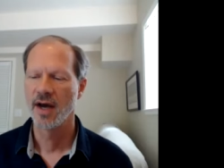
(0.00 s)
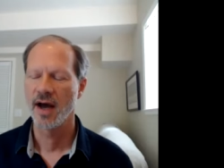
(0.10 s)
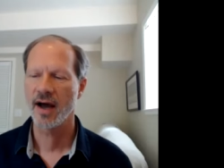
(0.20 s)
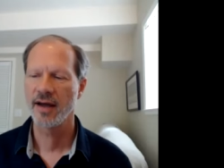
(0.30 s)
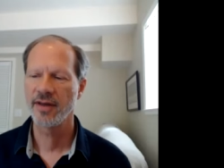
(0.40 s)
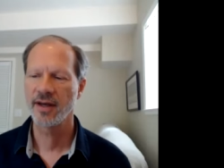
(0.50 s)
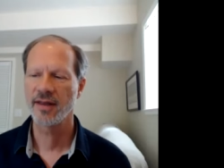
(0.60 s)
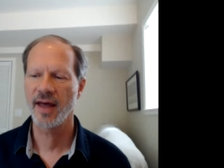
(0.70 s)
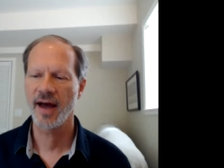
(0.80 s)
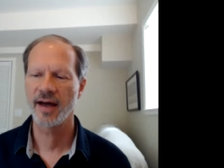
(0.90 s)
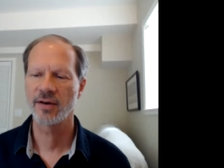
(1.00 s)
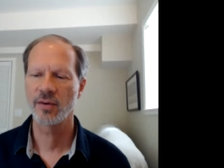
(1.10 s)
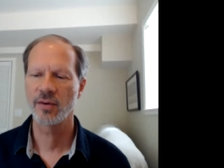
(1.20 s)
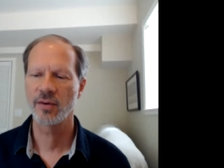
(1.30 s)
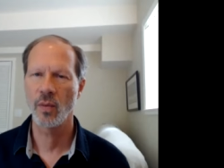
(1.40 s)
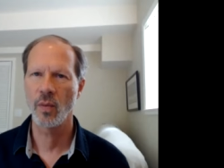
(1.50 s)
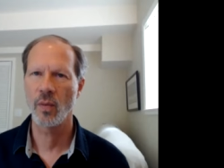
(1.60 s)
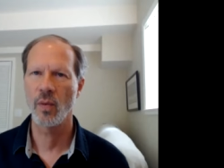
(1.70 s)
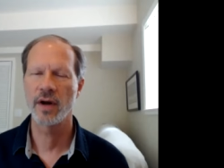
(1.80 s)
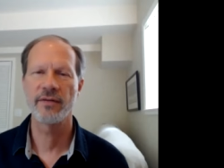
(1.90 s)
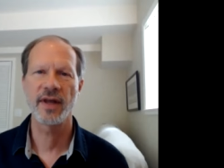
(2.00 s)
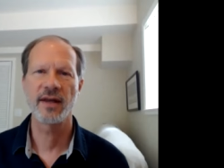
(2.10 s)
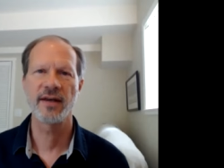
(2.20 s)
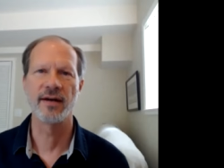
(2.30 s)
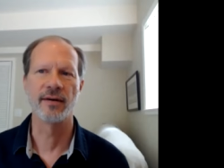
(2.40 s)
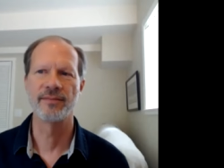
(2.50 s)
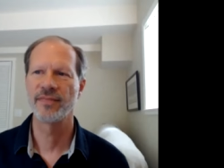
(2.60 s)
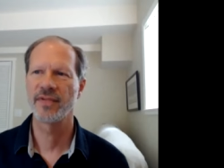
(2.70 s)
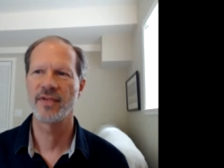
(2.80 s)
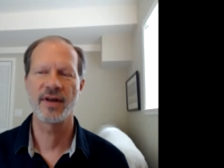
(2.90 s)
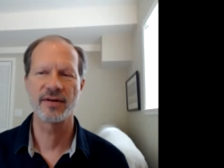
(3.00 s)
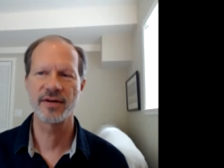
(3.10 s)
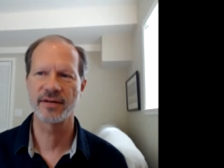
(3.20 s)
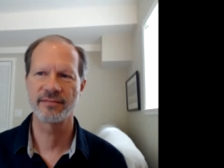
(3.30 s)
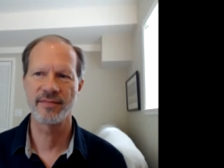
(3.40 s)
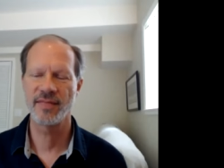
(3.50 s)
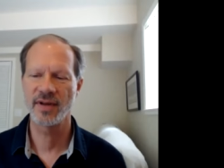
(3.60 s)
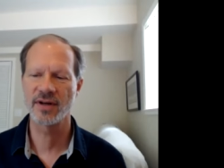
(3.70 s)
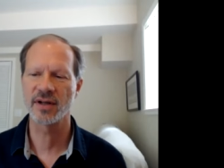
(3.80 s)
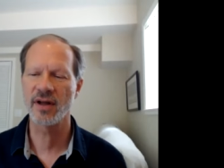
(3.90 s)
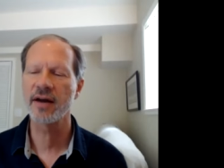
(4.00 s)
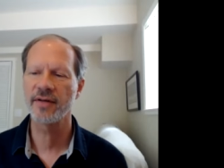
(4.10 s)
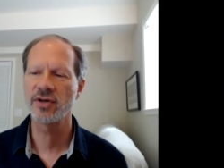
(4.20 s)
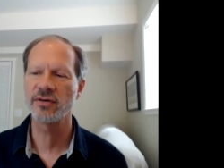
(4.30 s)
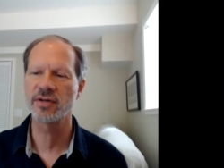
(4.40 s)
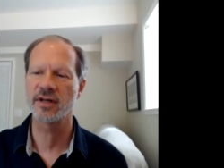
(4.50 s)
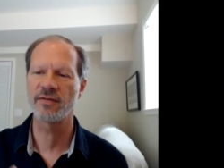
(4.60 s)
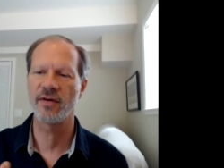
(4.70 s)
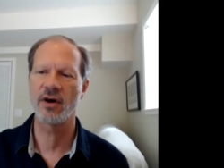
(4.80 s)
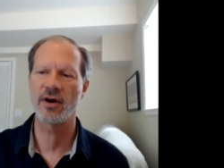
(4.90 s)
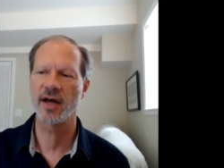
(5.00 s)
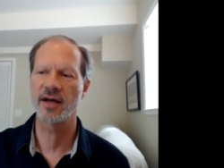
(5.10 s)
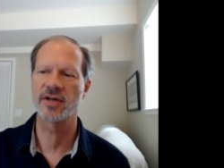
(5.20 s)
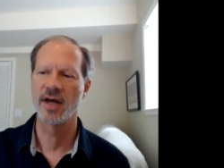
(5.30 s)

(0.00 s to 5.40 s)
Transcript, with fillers: I think that one of the, you know, there's, there's a lot of issues as far as,